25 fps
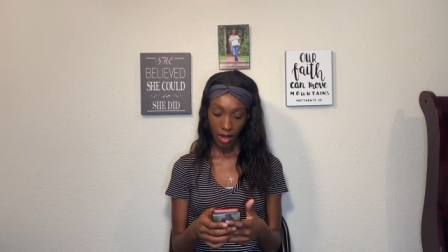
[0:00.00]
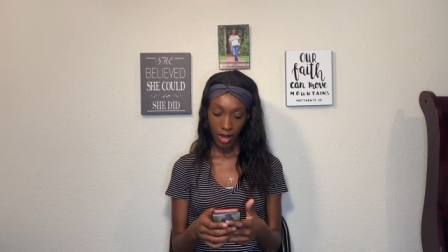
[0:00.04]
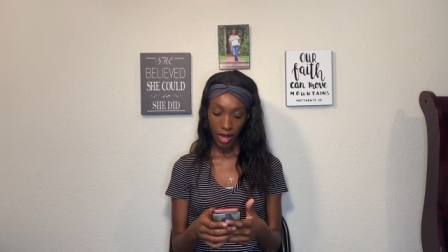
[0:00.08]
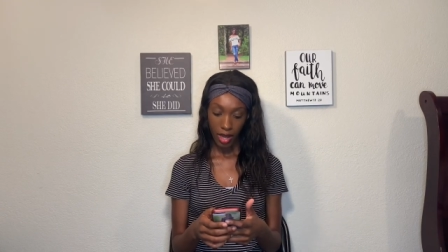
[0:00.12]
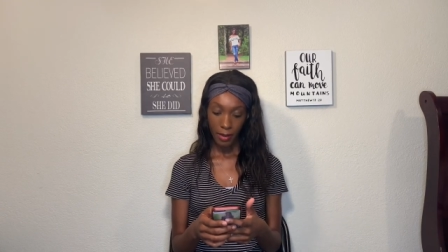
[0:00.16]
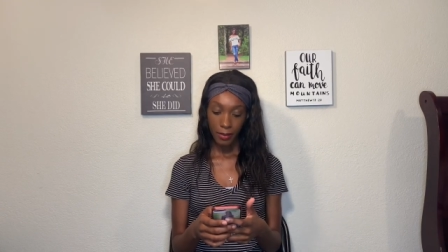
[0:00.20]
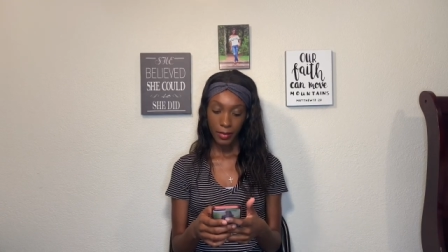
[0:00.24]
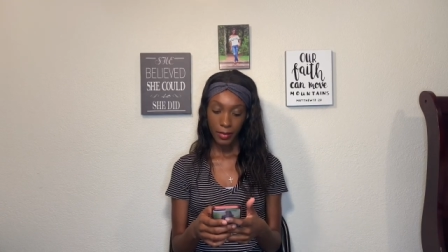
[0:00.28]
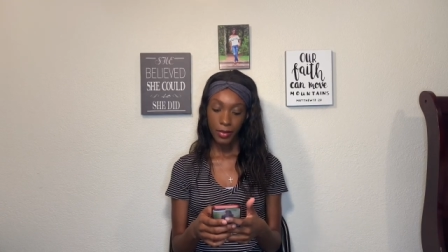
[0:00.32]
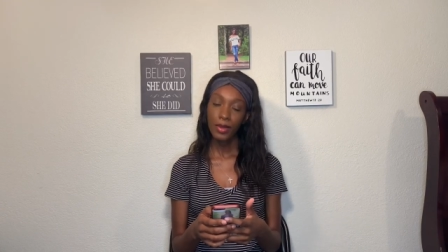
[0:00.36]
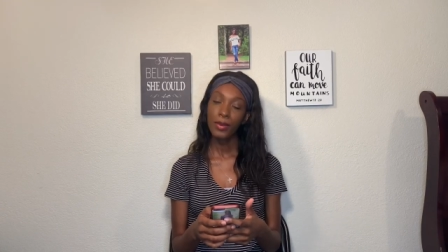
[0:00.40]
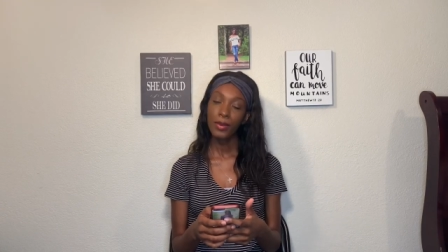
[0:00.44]

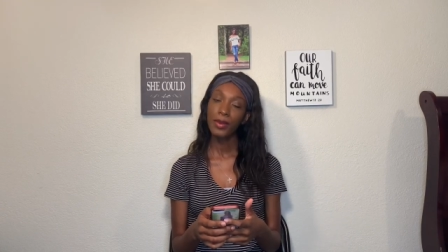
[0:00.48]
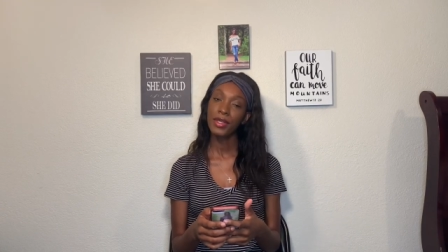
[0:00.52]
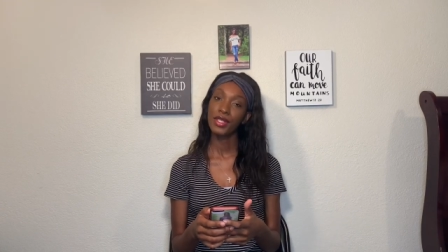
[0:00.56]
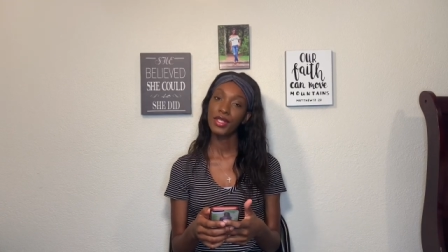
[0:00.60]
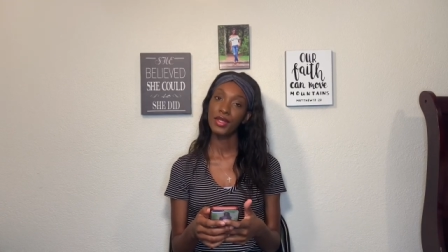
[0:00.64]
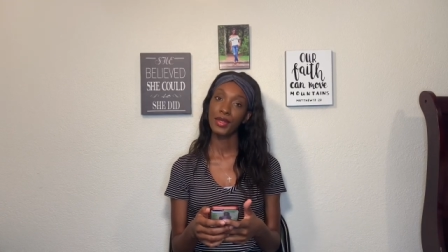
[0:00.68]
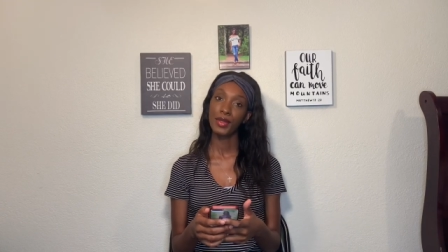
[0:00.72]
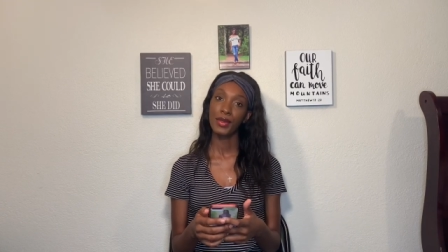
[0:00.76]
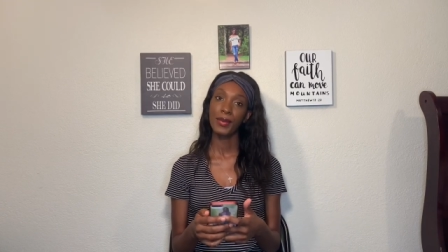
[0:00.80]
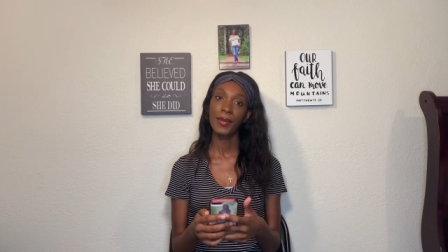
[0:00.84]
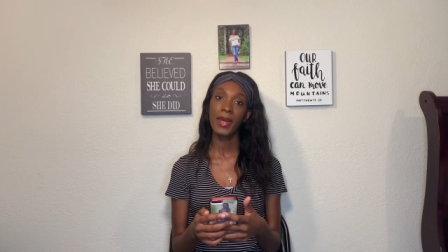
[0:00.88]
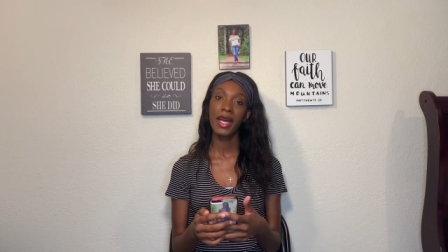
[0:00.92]
You
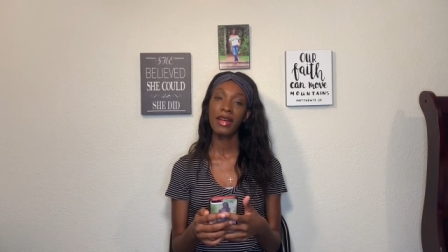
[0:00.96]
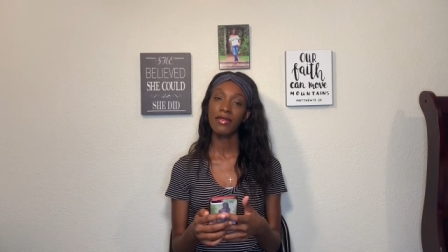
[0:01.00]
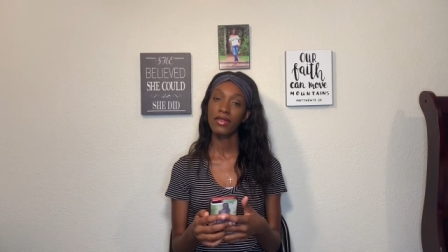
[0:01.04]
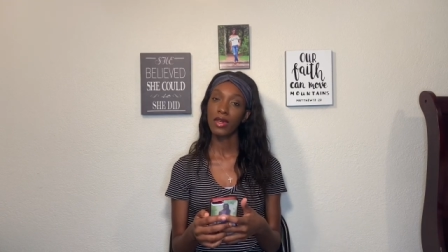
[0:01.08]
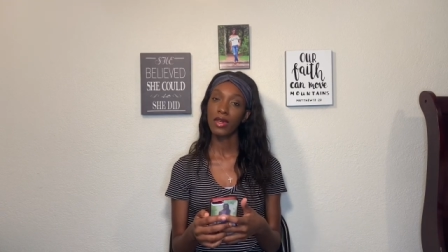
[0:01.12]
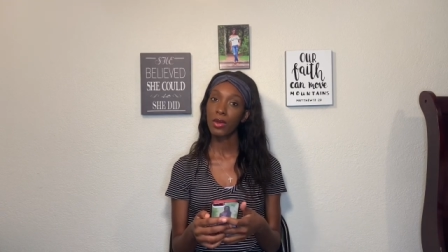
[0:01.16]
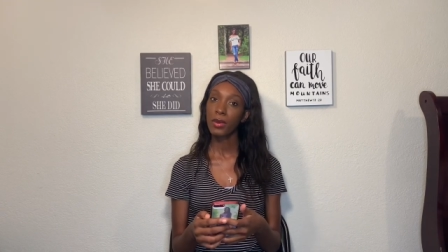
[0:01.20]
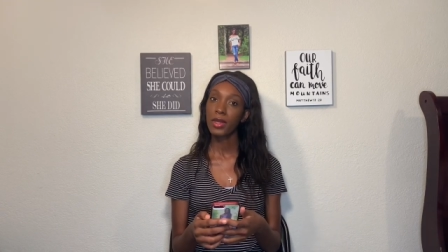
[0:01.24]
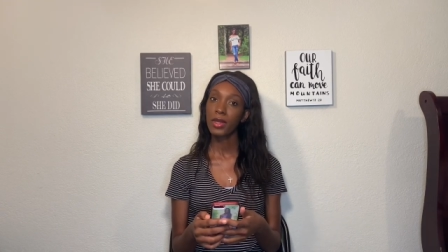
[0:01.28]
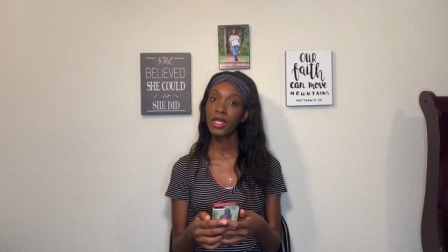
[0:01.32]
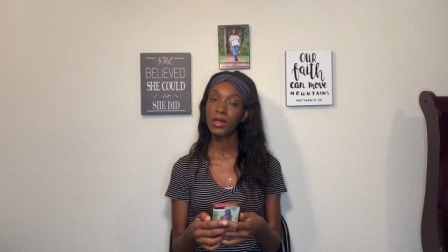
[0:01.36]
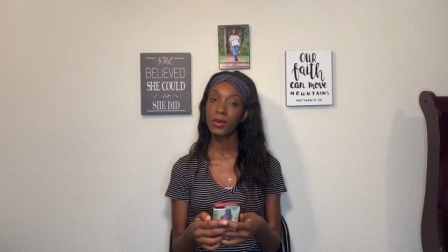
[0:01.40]
assume I've
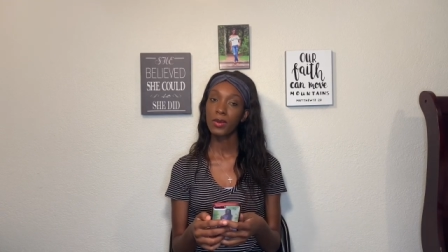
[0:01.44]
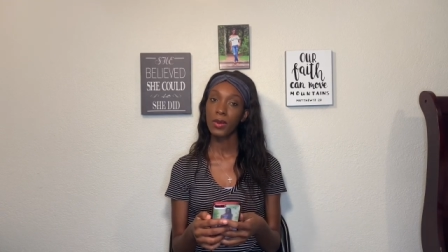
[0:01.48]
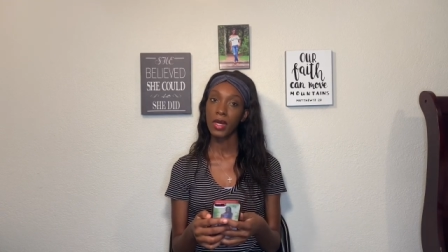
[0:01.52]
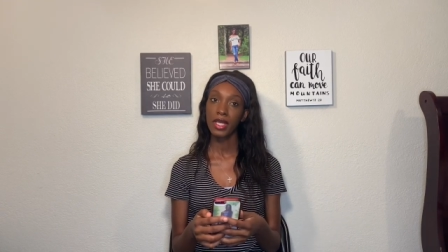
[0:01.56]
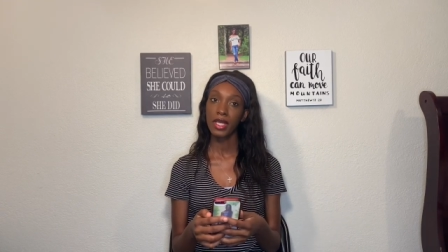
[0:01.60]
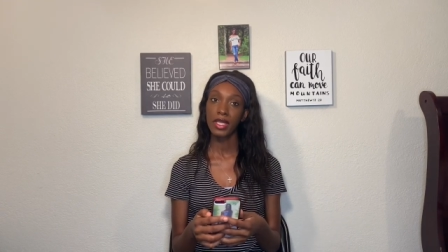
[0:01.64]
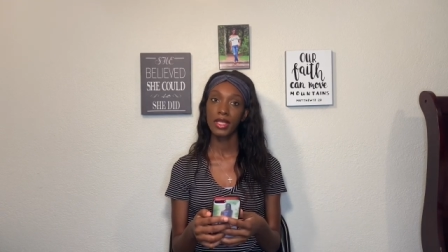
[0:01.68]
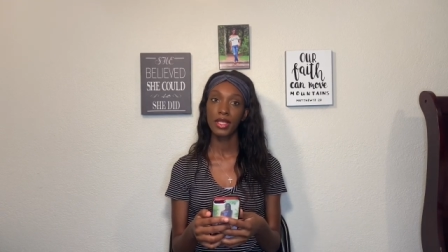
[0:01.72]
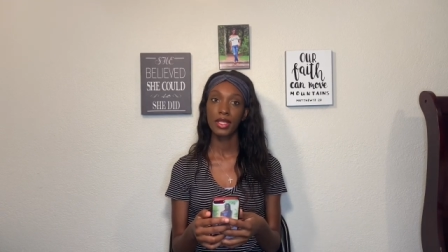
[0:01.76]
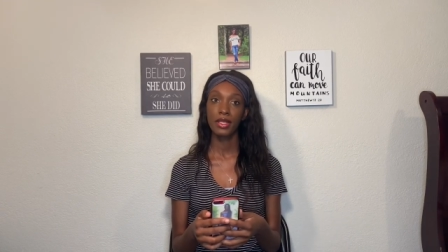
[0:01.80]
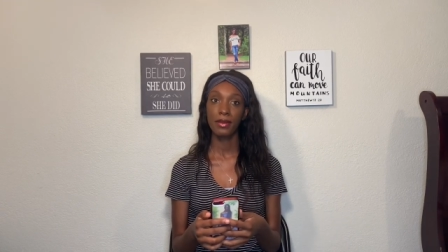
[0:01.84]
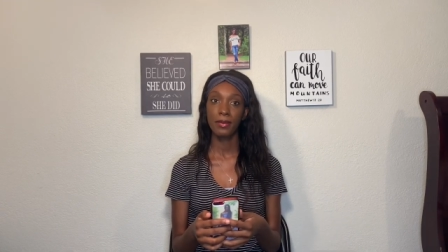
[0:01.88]
always wanted
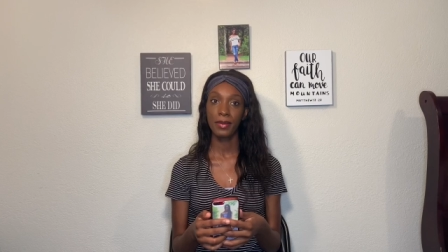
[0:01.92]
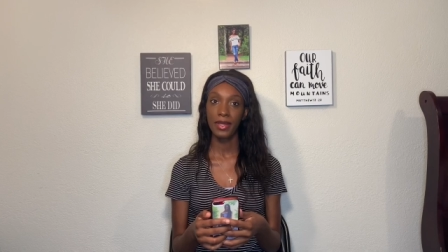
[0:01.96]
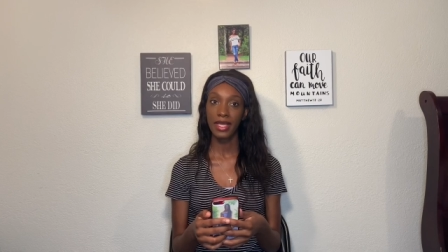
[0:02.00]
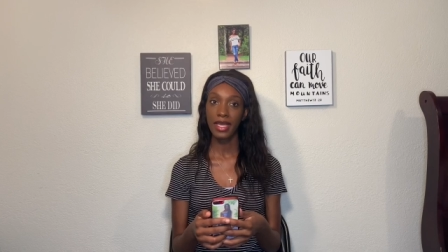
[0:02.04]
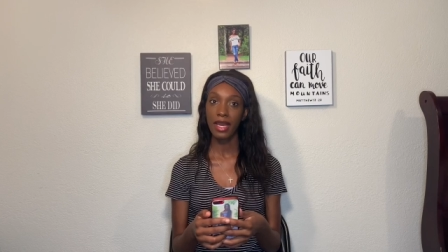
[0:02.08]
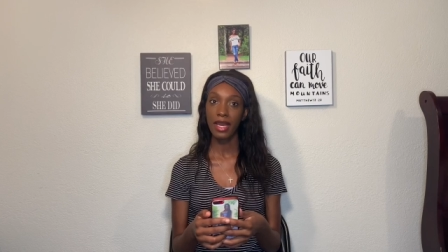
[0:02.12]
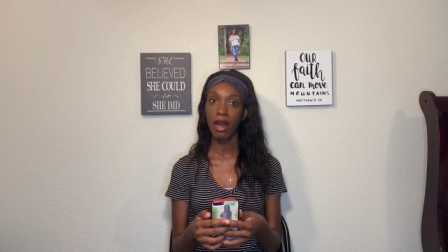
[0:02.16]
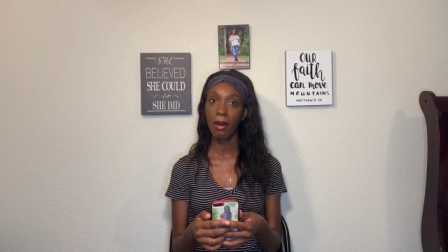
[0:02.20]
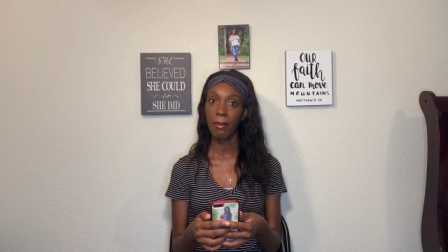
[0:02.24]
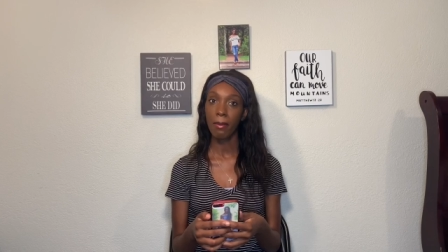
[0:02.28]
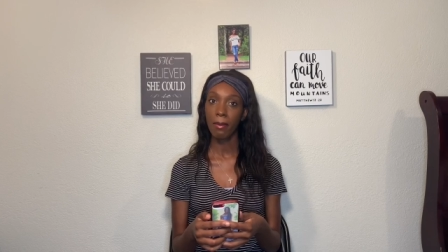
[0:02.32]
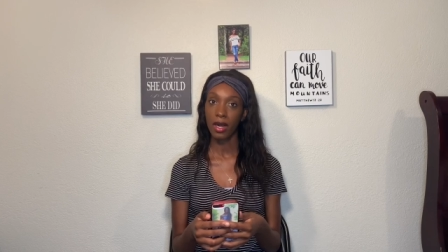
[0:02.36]
to be a
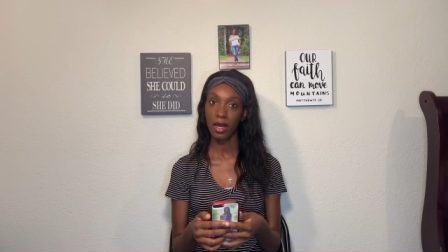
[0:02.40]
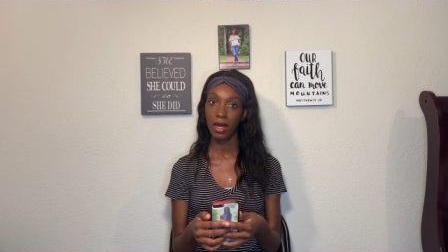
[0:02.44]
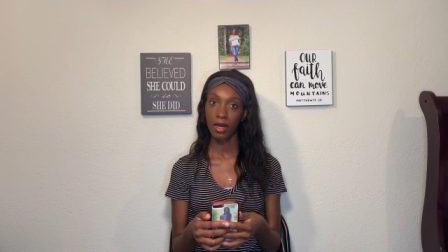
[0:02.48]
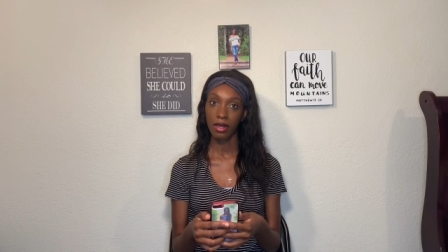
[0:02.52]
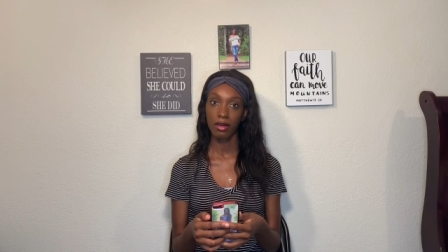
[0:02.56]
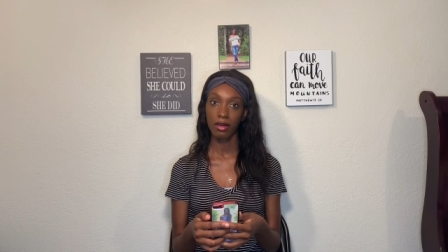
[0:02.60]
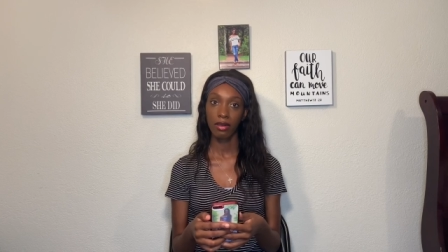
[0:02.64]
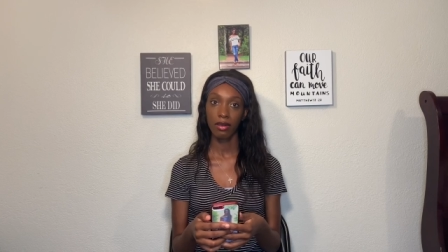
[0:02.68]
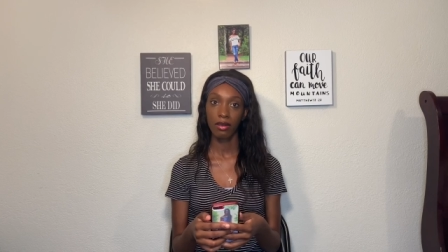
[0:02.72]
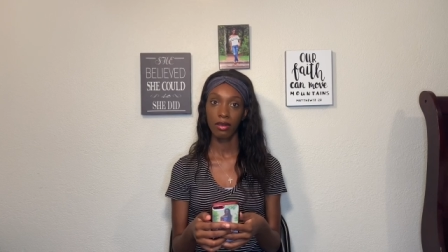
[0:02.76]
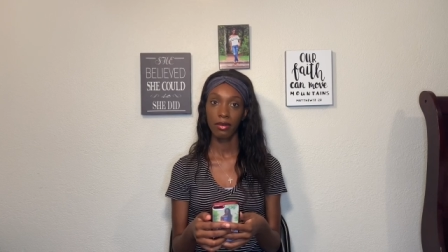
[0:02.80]
model.